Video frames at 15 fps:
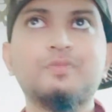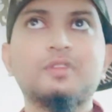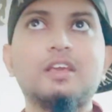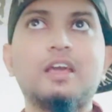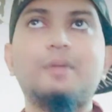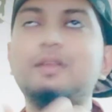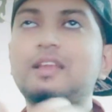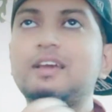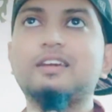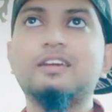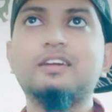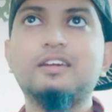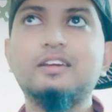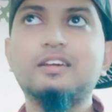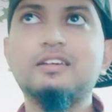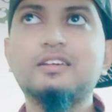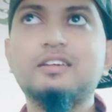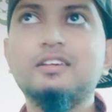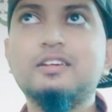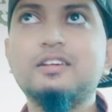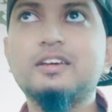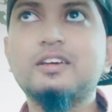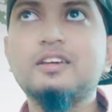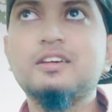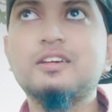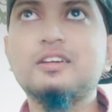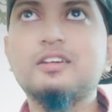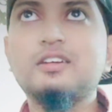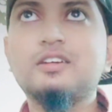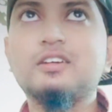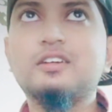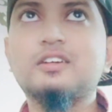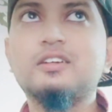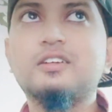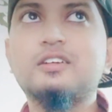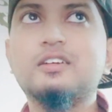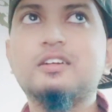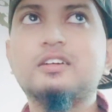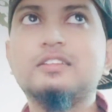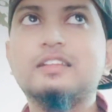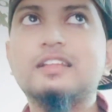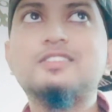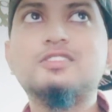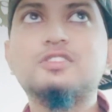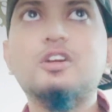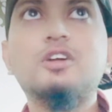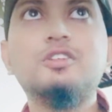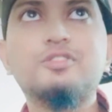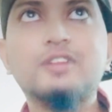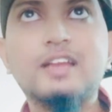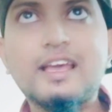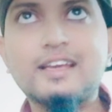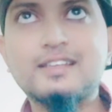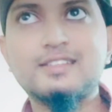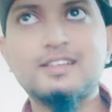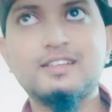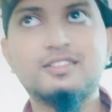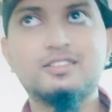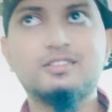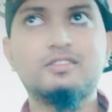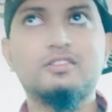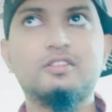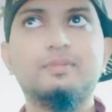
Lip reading: That's not relaxation.